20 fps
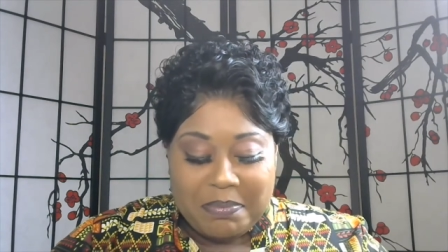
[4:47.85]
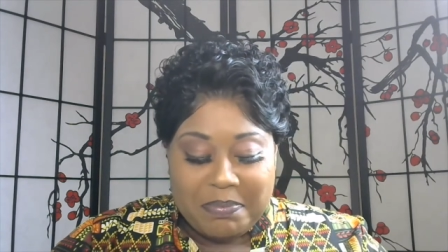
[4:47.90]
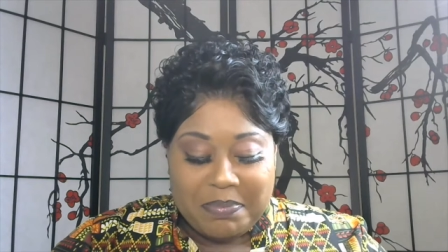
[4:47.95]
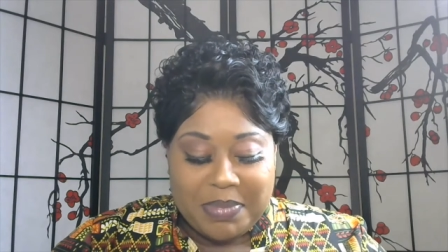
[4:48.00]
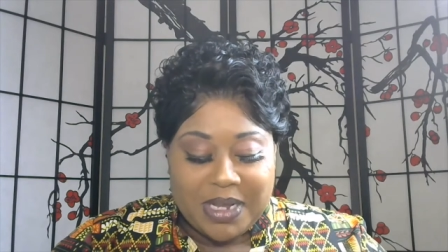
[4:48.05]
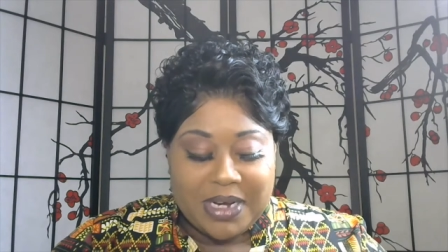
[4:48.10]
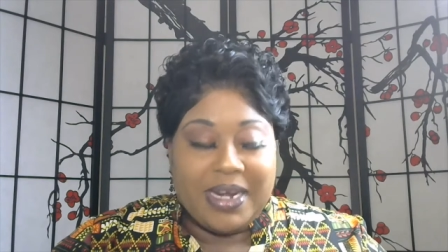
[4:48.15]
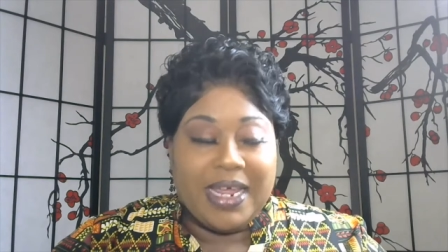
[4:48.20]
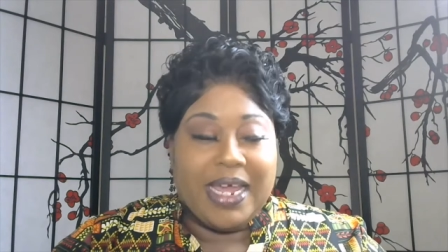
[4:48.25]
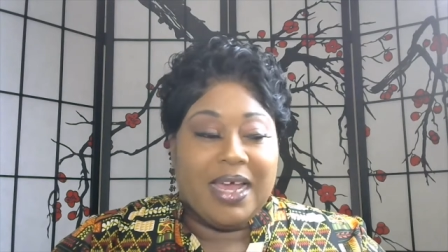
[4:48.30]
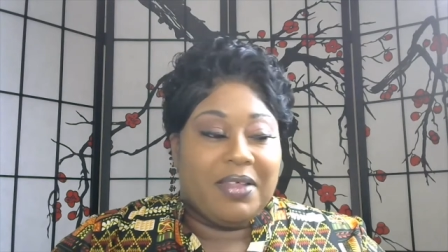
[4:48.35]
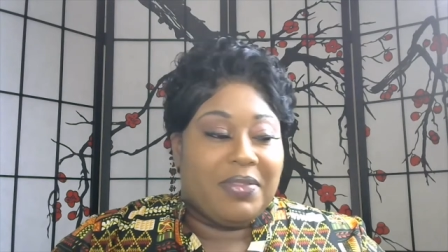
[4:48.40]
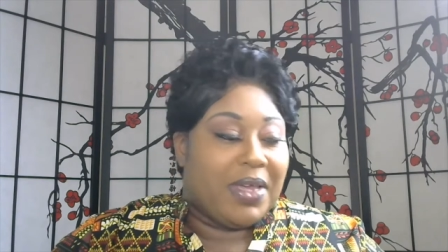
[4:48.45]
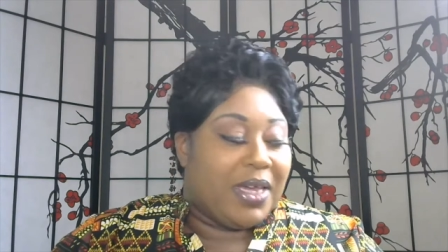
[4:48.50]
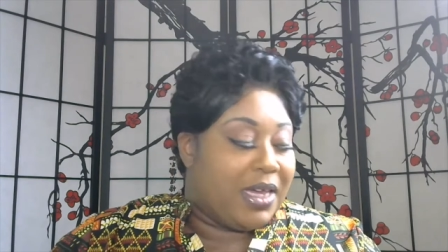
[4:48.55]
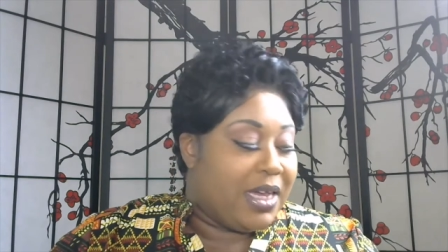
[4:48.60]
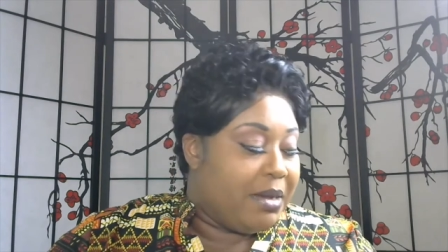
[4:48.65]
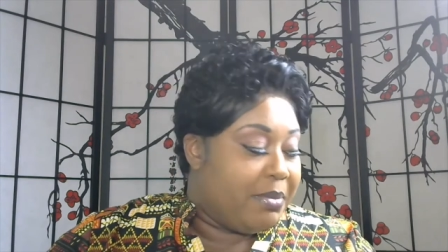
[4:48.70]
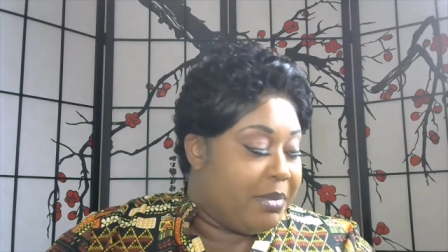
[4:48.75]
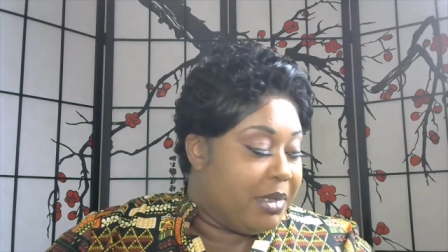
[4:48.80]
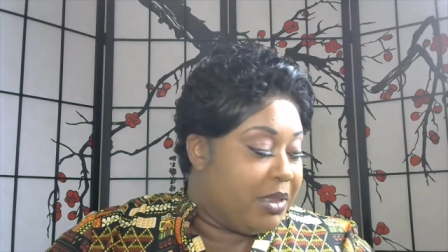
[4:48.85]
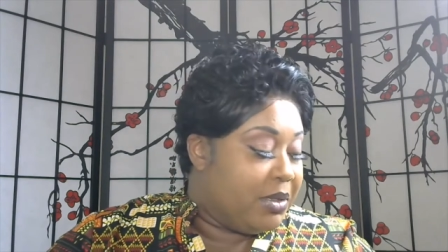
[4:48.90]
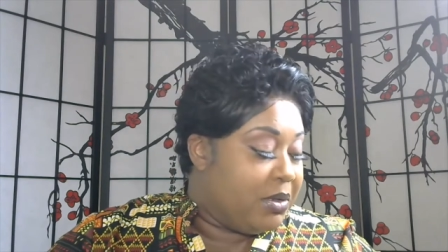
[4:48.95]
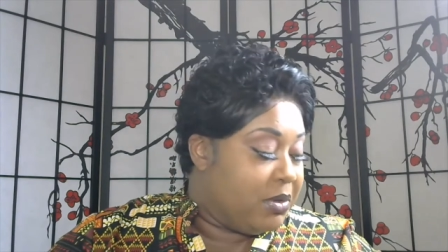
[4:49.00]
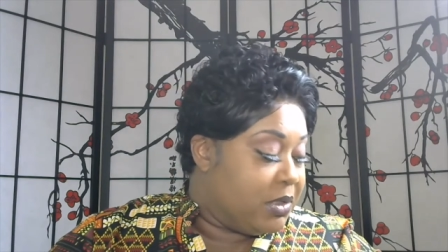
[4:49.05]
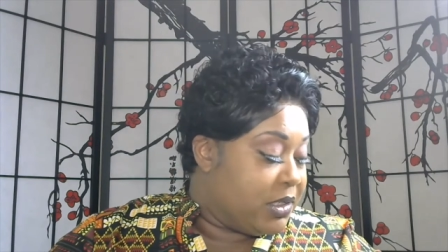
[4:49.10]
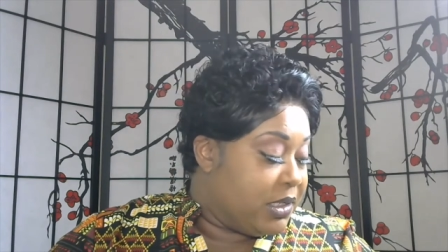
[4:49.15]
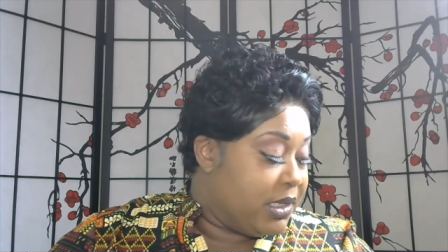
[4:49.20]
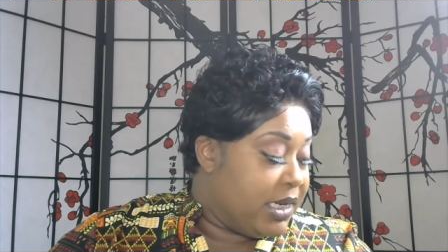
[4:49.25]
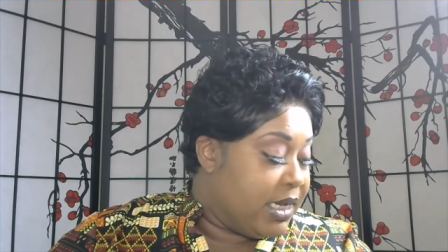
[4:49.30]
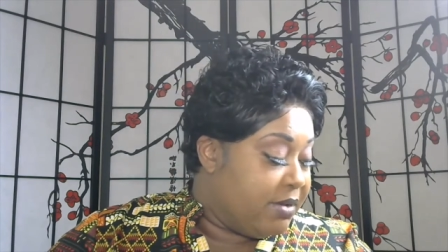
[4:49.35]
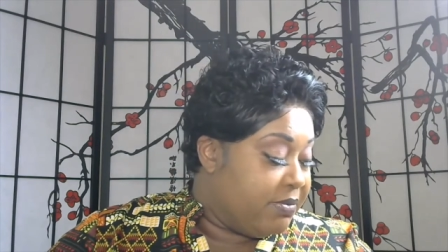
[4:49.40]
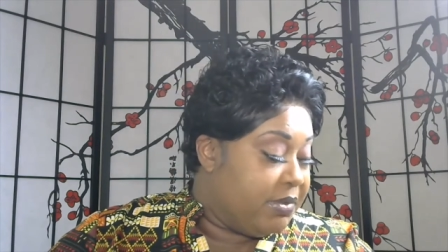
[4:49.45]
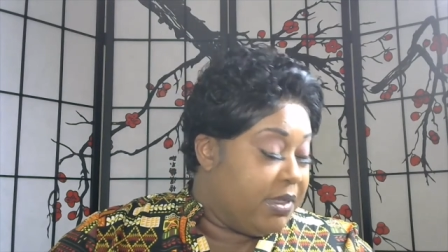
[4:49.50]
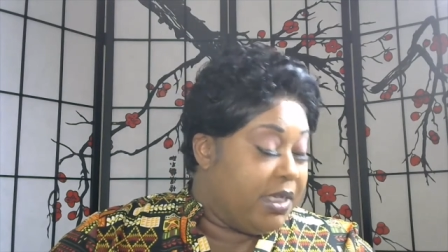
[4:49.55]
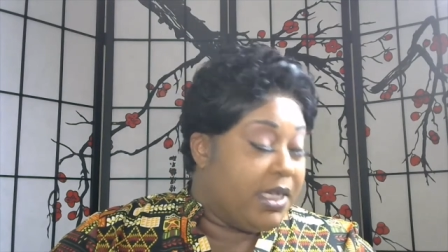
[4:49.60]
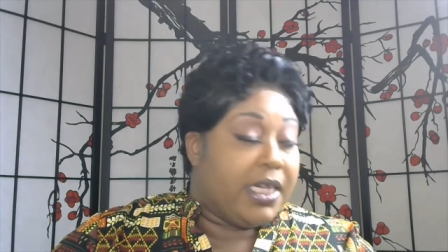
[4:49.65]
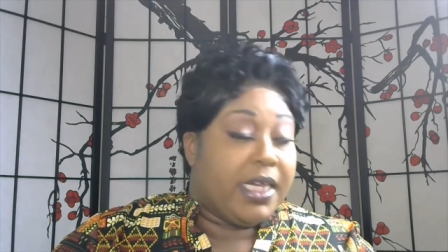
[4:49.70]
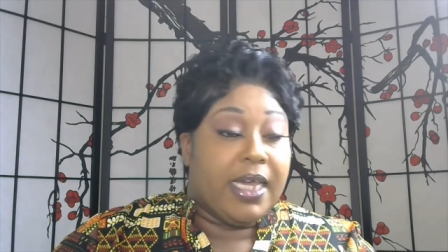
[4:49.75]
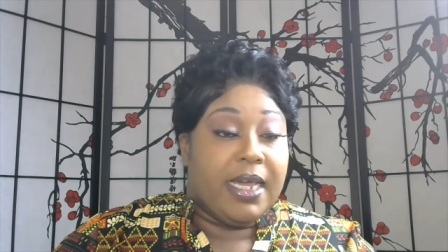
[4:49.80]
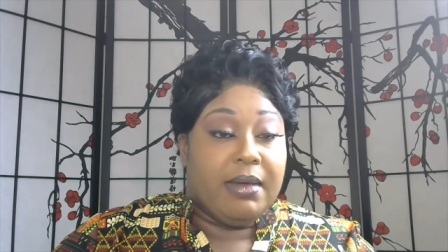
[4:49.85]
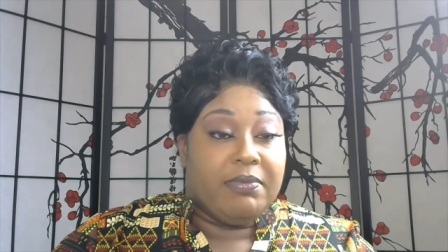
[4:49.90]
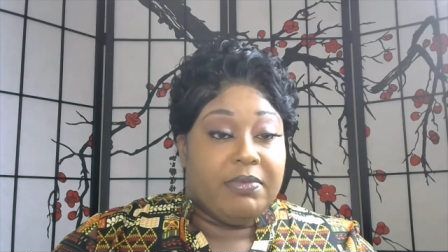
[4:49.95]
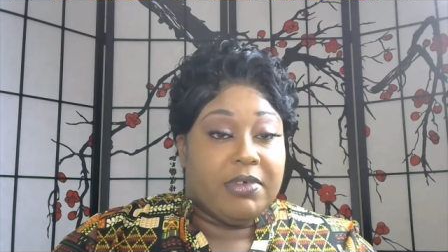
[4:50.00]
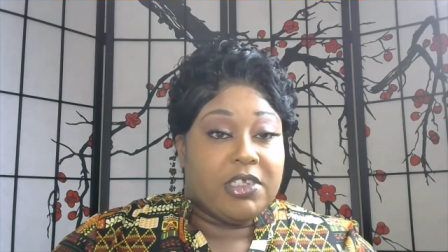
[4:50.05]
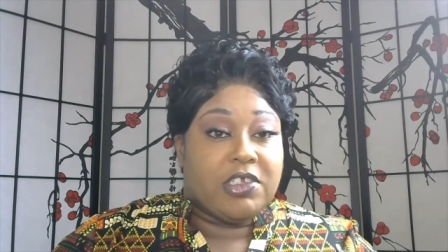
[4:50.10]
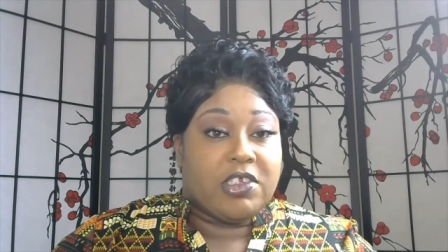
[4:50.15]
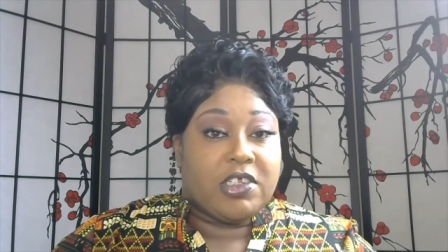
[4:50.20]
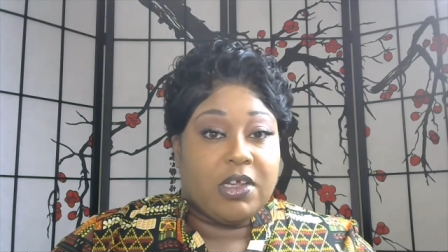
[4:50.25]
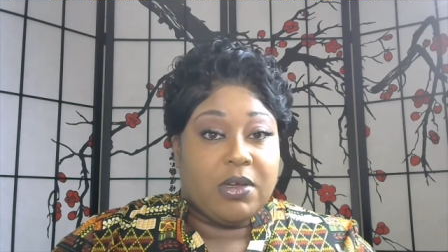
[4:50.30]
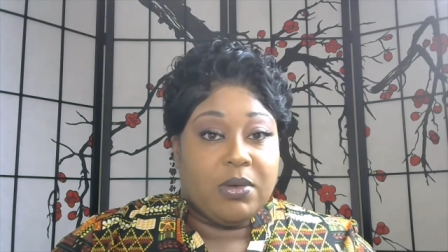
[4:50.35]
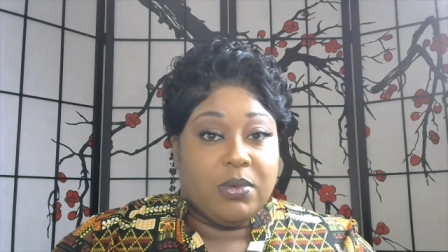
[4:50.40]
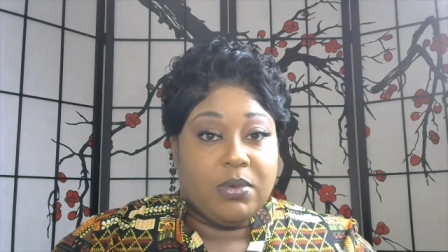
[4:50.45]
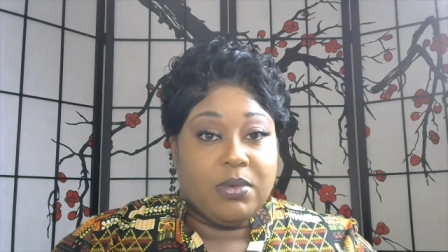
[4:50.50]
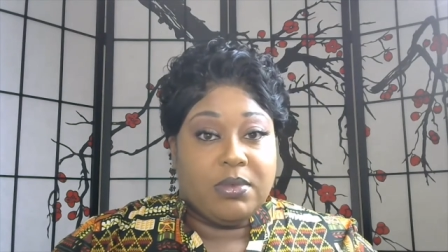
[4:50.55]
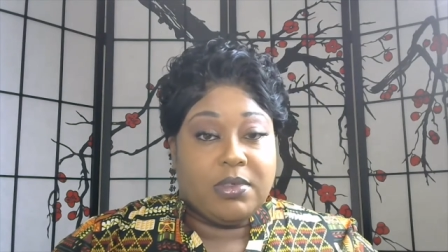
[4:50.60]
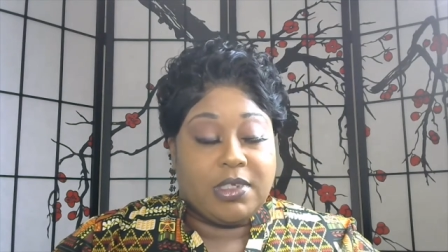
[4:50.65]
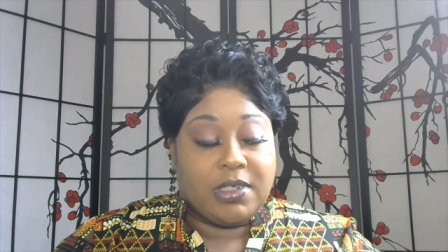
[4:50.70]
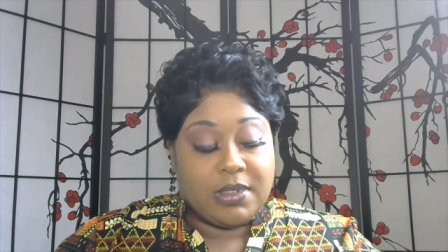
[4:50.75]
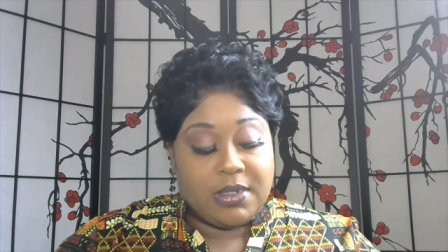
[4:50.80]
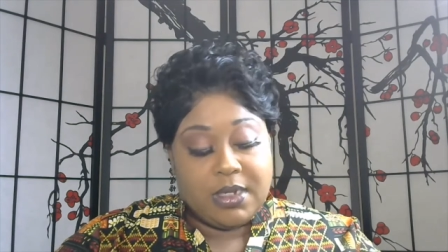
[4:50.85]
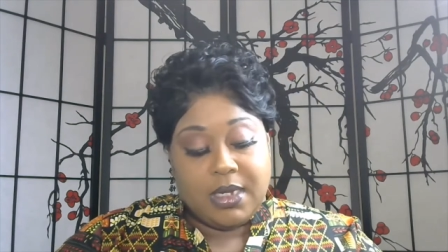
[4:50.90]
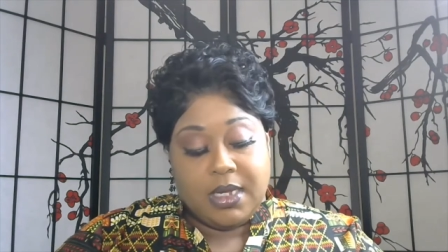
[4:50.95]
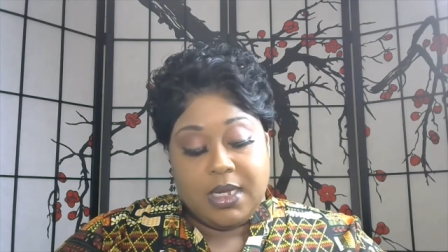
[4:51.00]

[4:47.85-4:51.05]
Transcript: But now they come in those lovely canvas totes.